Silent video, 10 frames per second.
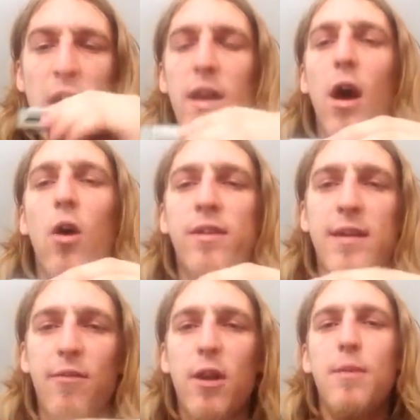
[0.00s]
Now hole
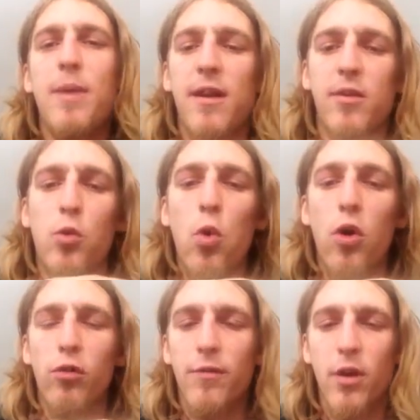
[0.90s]
7 only bends a
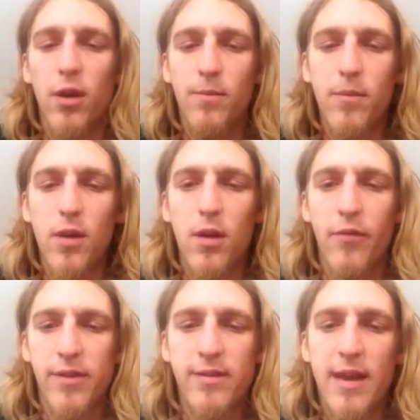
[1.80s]
quarter
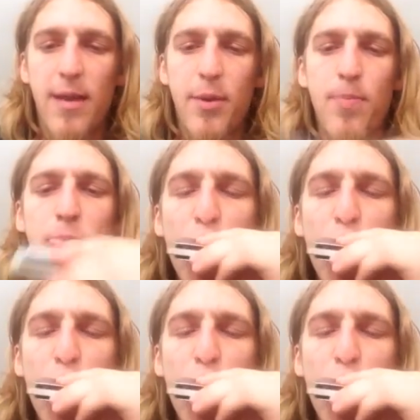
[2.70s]
of a step.